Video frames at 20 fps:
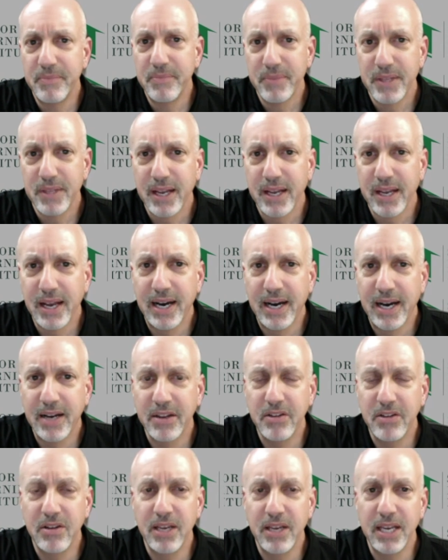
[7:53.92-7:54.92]
how do
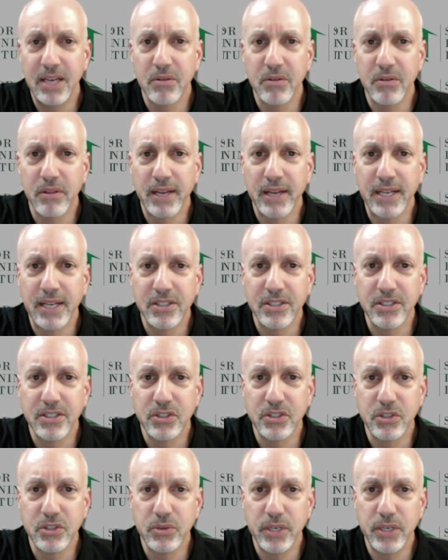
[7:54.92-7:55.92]
you handle that
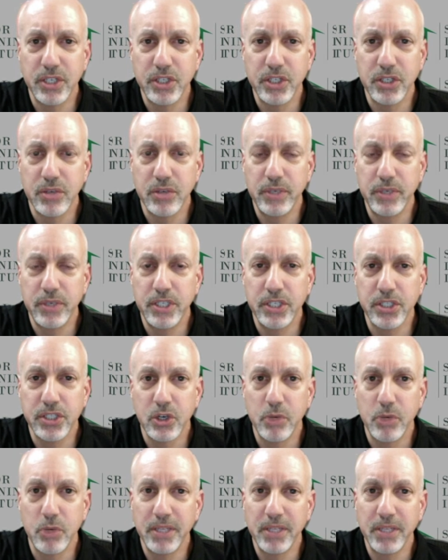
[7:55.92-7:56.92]
situation? Are we just
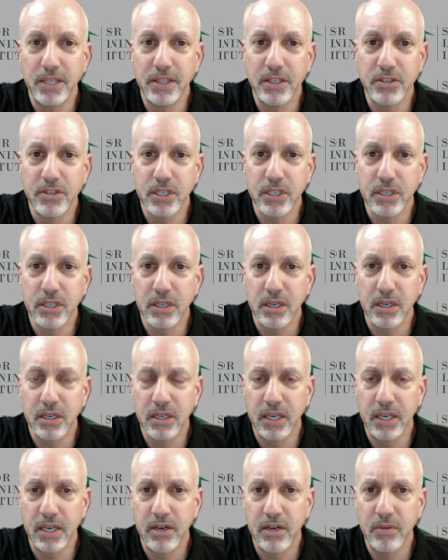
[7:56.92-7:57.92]
hoping that there's a, a
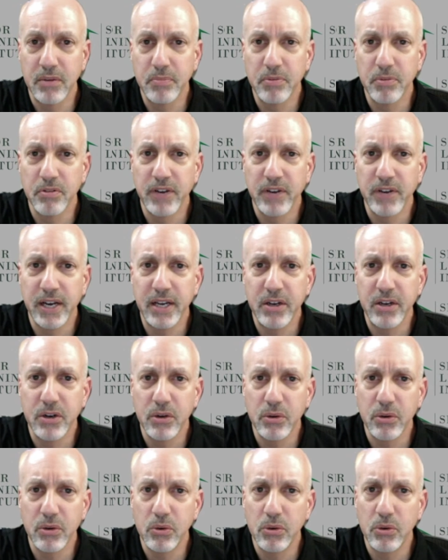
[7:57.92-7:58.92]
care provider
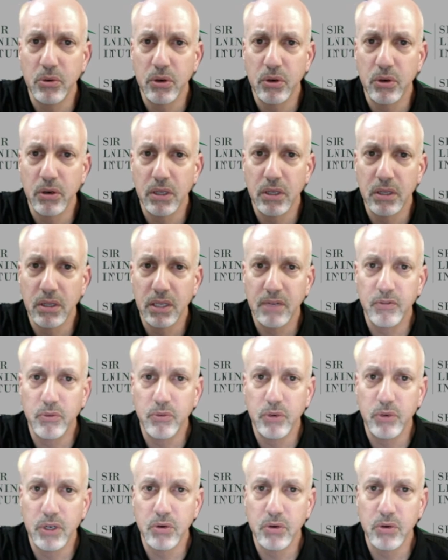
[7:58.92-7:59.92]
or a loved
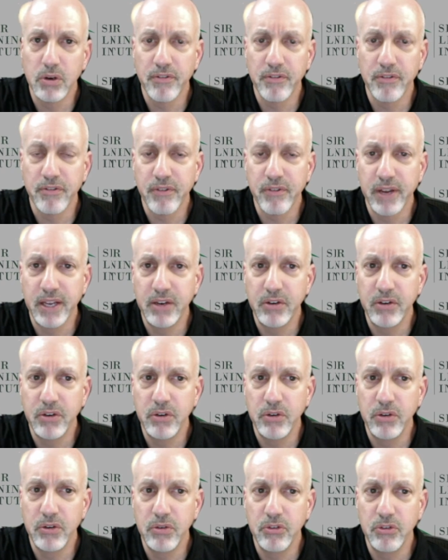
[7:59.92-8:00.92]
one or a friend
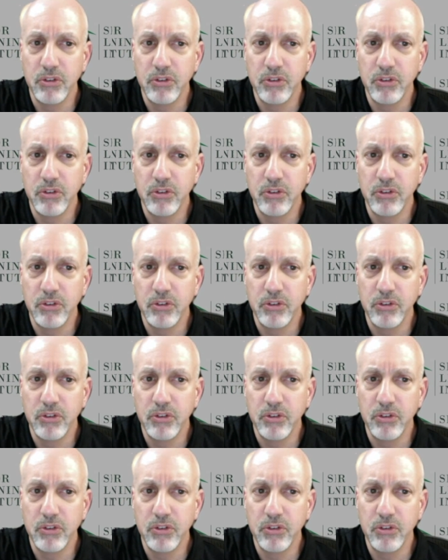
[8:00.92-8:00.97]
who's